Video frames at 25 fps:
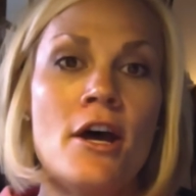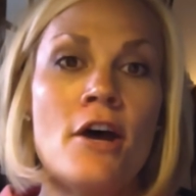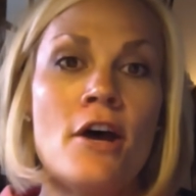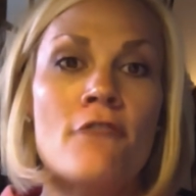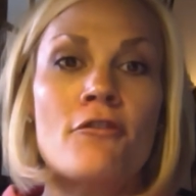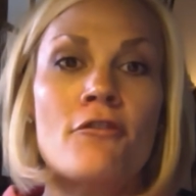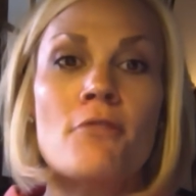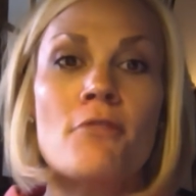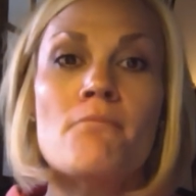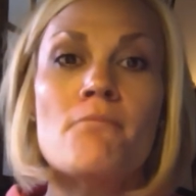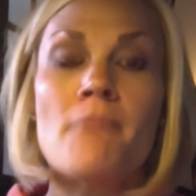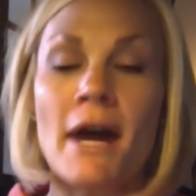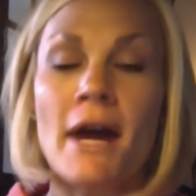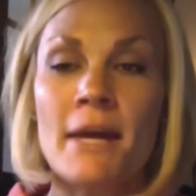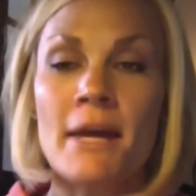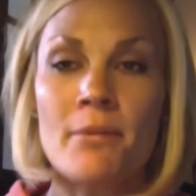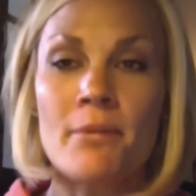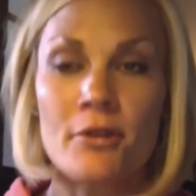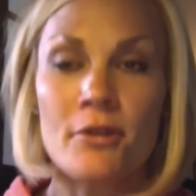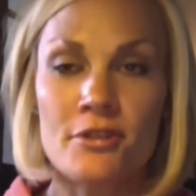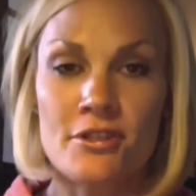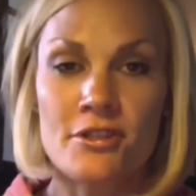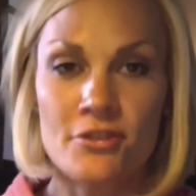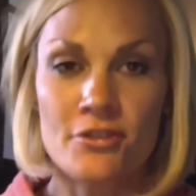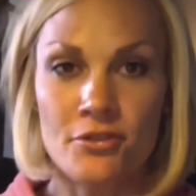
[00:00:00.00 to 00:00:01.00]
For my
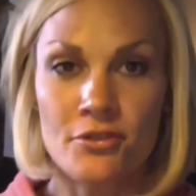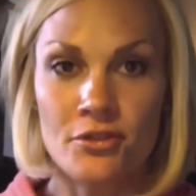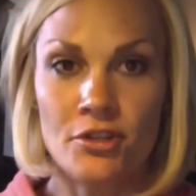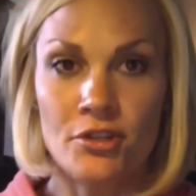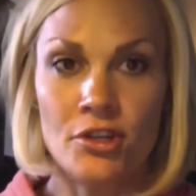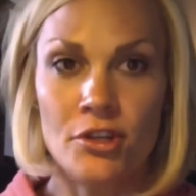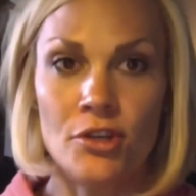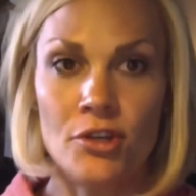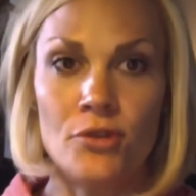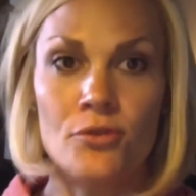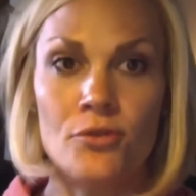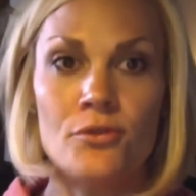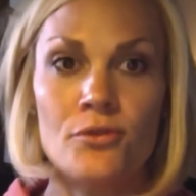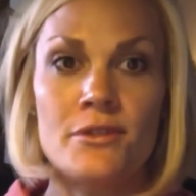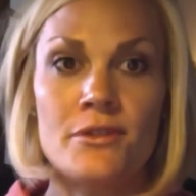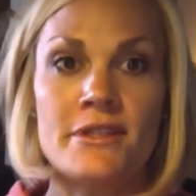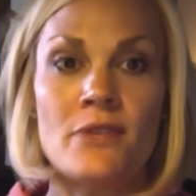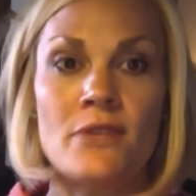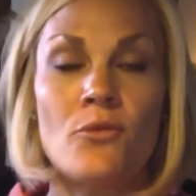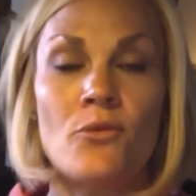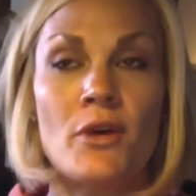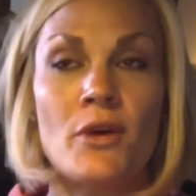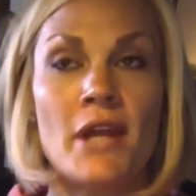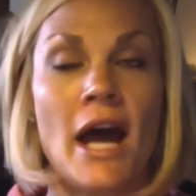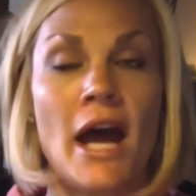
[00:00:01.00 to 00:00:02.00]
personal use,
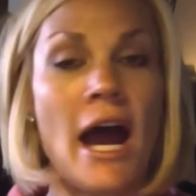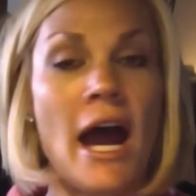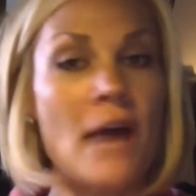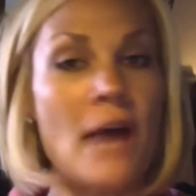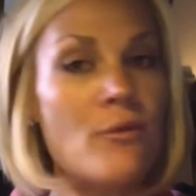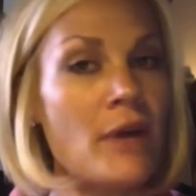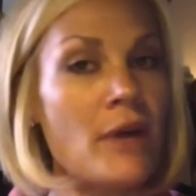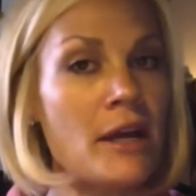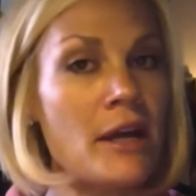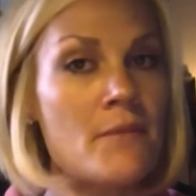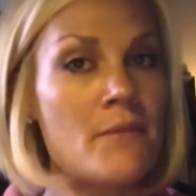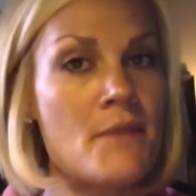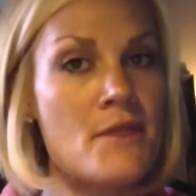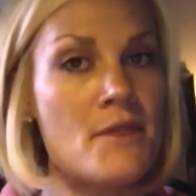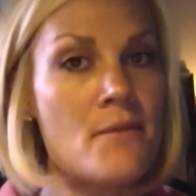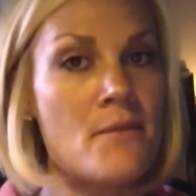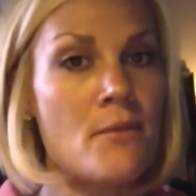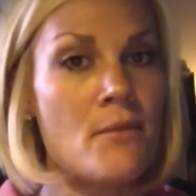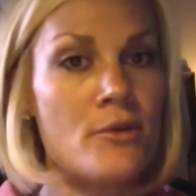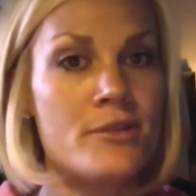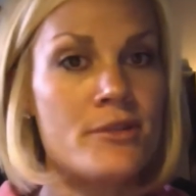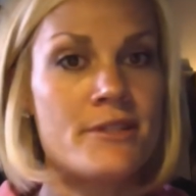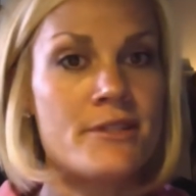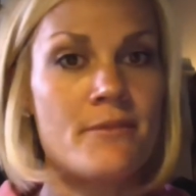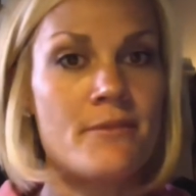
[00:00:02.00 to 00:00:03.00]
and one that I recommend the
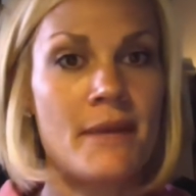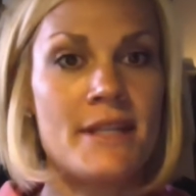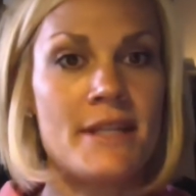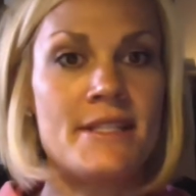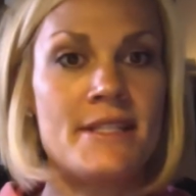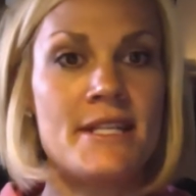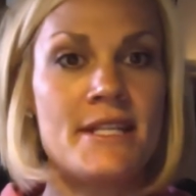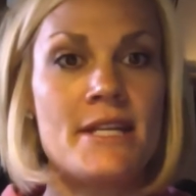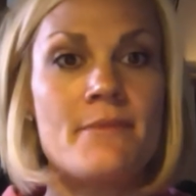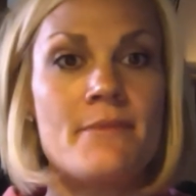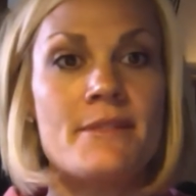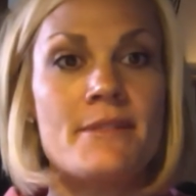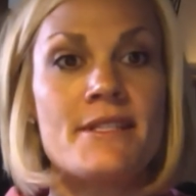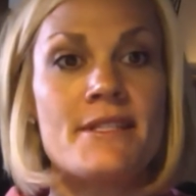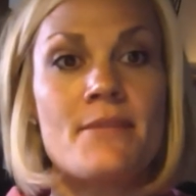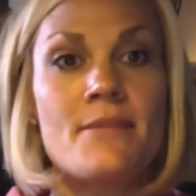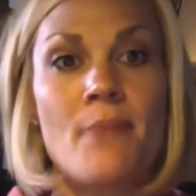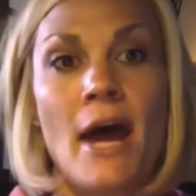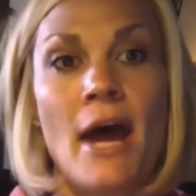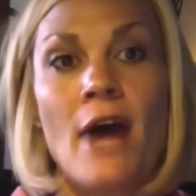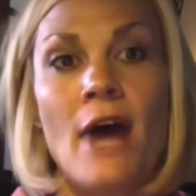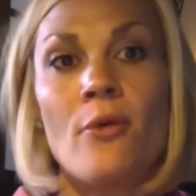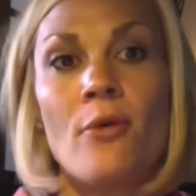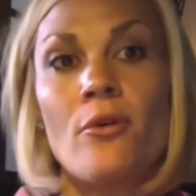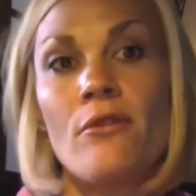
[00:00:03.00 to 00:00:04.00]
most to my team, is the
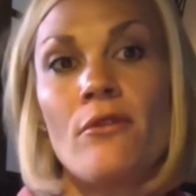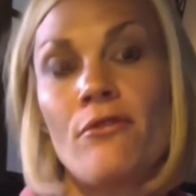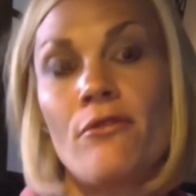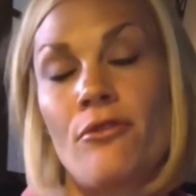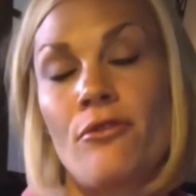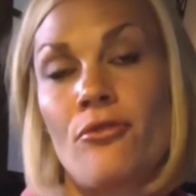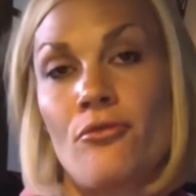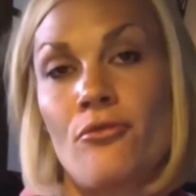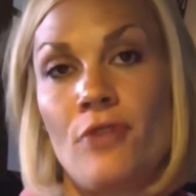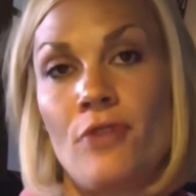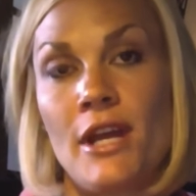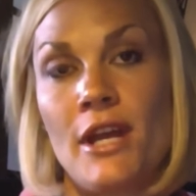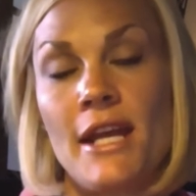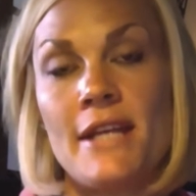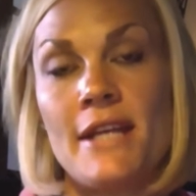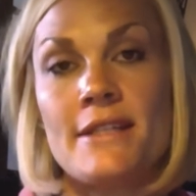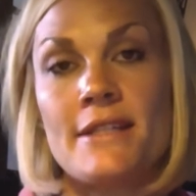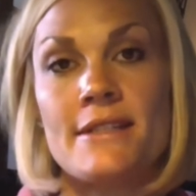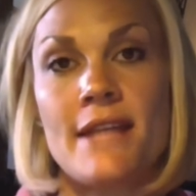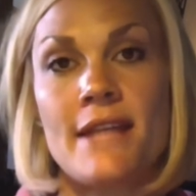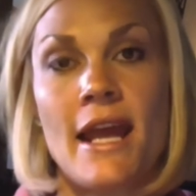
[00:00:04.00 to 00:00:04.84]
power of threes.